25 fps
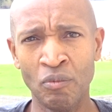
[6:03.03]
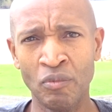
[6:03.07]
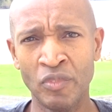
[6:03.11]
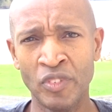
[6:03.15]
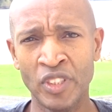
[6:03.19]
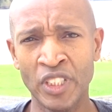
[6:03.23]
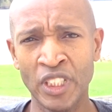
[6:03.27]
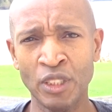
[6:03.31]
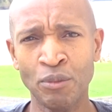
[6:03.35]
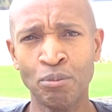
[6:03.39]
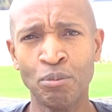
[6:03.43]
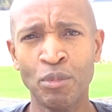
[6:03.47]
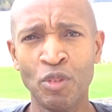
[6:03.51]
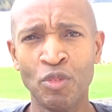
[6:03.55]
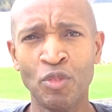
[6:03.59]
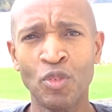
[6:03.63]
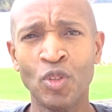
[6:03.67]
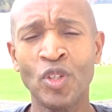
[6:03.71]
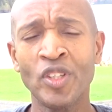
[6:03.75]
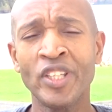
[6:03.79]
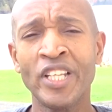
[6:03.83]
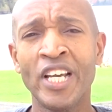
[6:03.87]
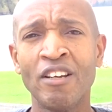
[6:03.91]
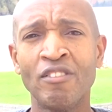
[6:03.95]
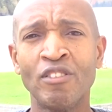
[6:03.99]
just
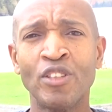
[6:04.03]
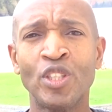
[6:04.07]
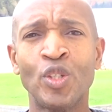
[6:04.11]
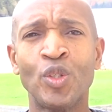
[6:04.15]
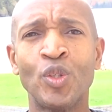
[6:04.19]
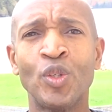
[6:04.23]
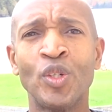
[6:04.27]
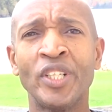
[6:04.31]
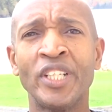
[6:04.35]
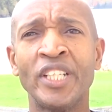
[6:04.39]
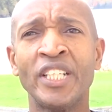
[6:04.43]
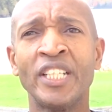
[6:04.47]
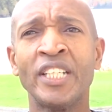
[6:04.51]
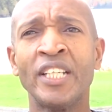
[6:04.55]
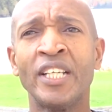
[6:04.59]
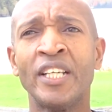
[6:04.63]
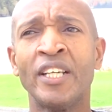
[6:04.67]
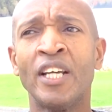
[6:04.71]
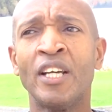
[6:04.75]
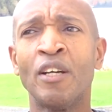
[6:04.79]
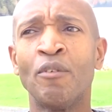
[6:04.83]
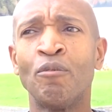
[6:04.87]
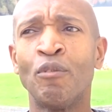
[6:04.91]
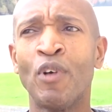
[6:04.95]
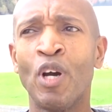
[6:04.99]
before that recording.
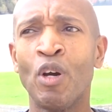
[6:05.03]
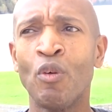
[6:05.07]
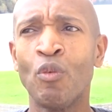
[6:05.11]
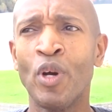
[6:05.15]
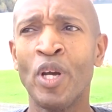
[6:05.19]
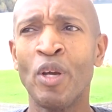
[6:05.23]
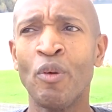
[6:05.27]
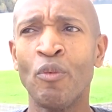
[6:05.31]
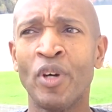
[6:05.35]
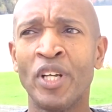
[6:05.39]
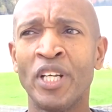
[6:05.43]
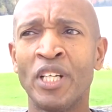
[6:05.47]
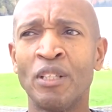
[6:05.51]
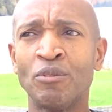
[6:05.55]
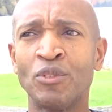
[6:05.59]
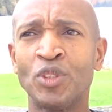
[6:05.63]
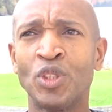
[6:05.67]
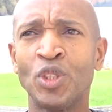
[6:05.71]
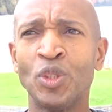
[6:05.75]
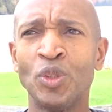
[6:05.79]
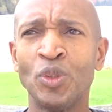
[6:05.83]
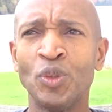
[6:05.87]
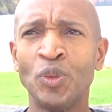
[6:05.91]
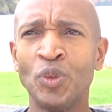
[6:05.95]
My weight went up to,